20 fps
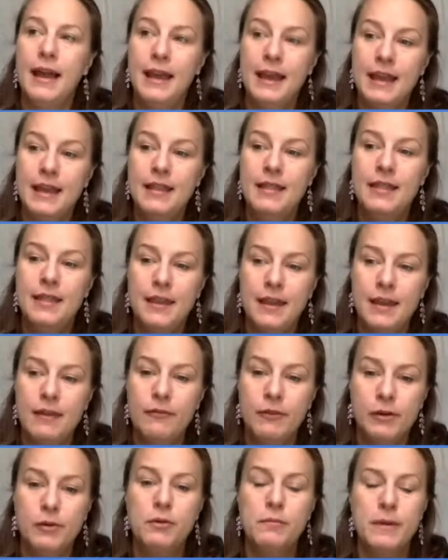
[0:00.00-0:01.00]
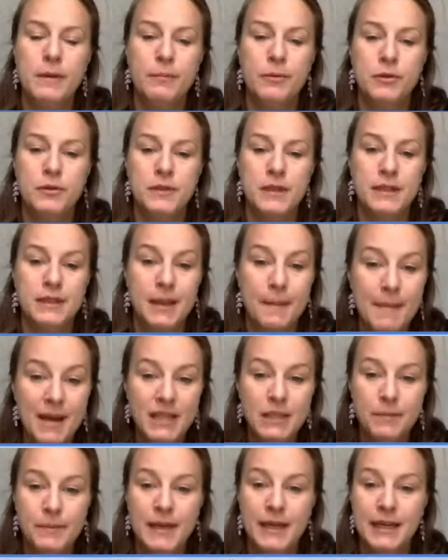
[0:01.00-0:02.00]
in the recruitment process. There
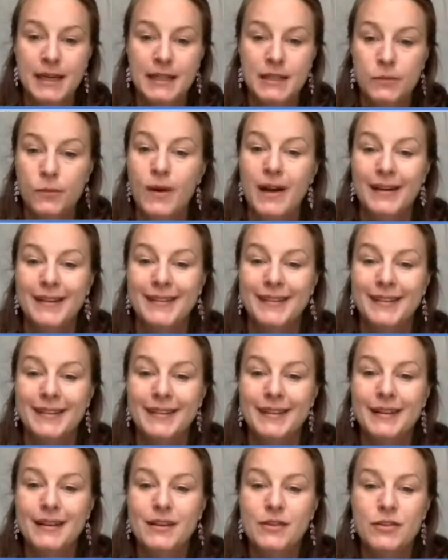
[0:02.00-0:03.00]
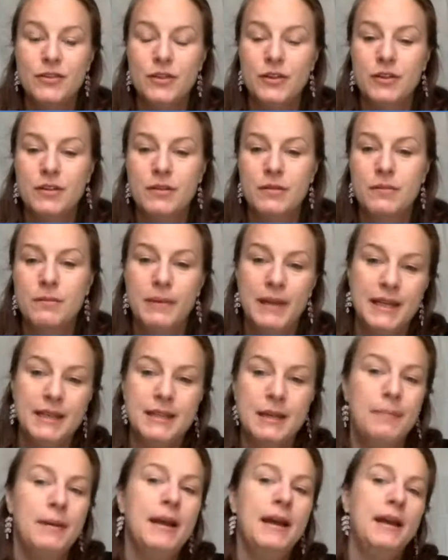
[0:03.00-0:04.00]
must be at least one. So please
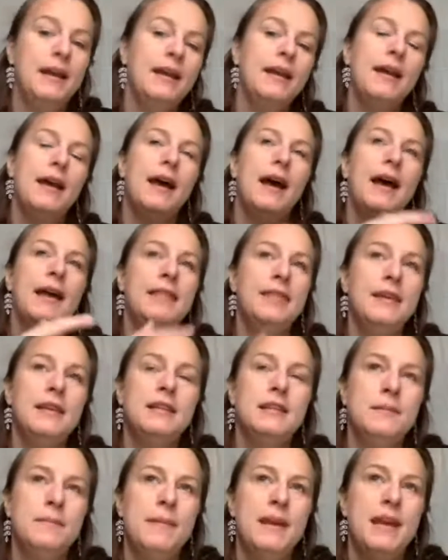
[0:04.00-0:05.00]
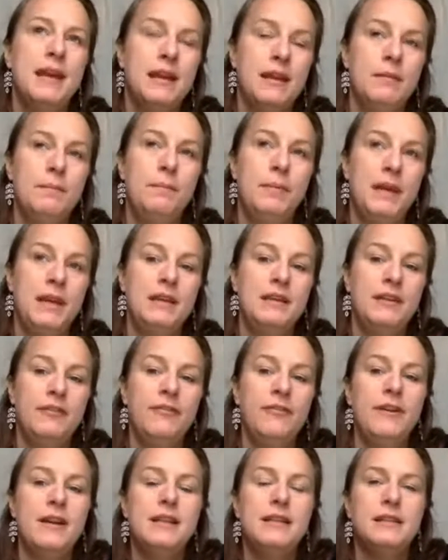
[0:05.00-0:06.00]
apply. And this made a big
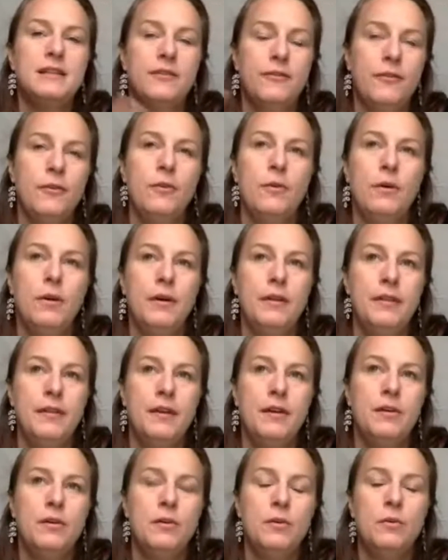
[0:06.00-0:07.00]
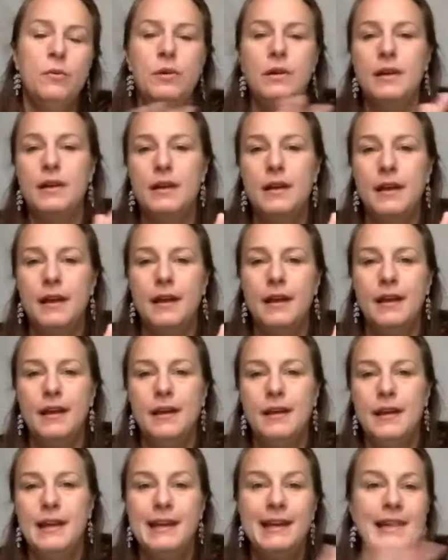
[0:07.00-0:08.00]
difference for the whole
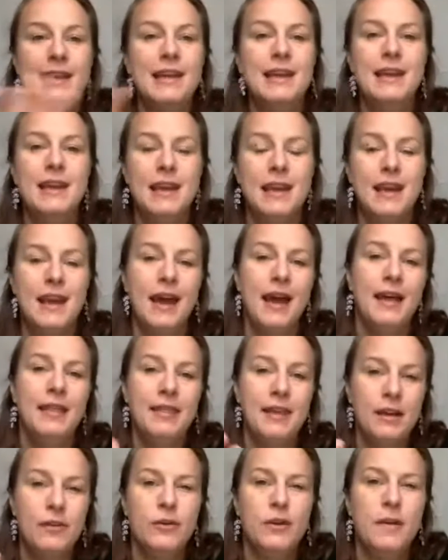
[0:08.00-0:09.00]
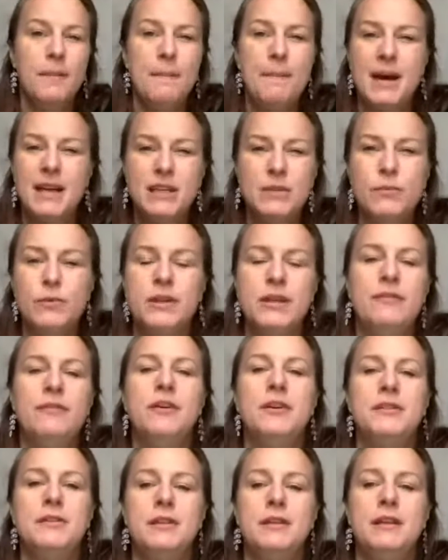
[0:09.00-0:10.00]
league, and they got much more
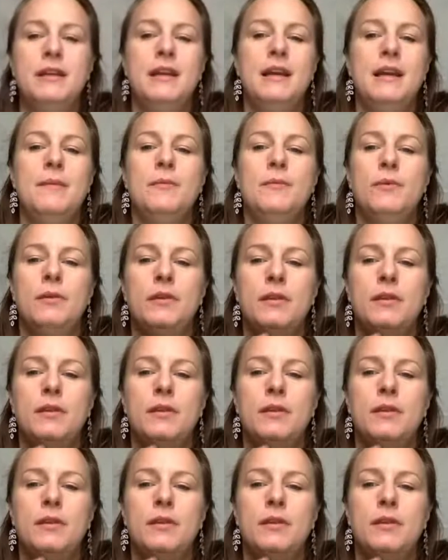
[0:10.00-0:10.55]
diversity among